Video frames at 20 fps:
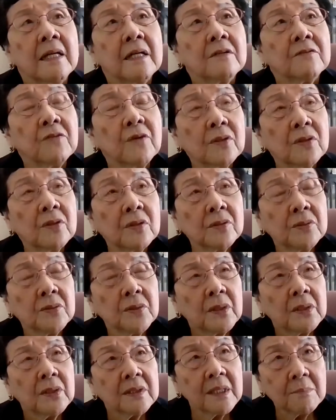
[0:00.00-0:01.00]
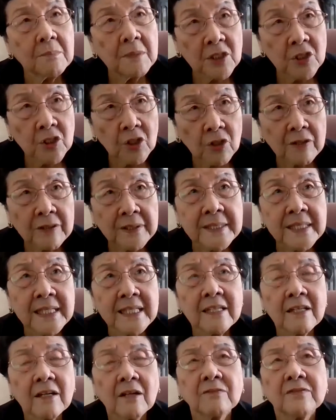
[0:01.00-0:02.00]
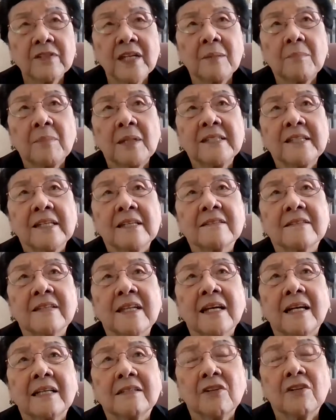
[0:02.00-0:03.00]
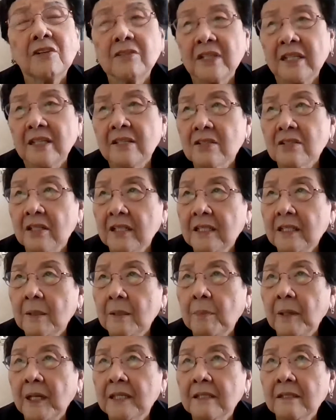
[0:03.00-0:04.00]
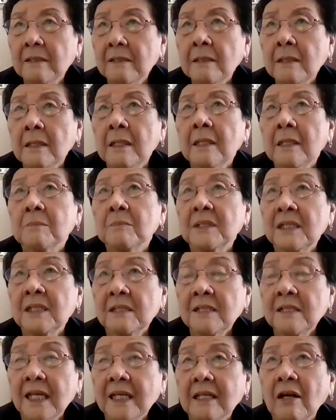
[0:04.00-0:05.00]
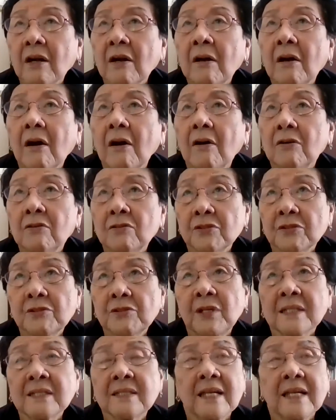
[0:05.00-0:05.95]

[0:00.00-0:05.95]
For the majority of diabetics, they are not insulin dependent, but they take oral drugs.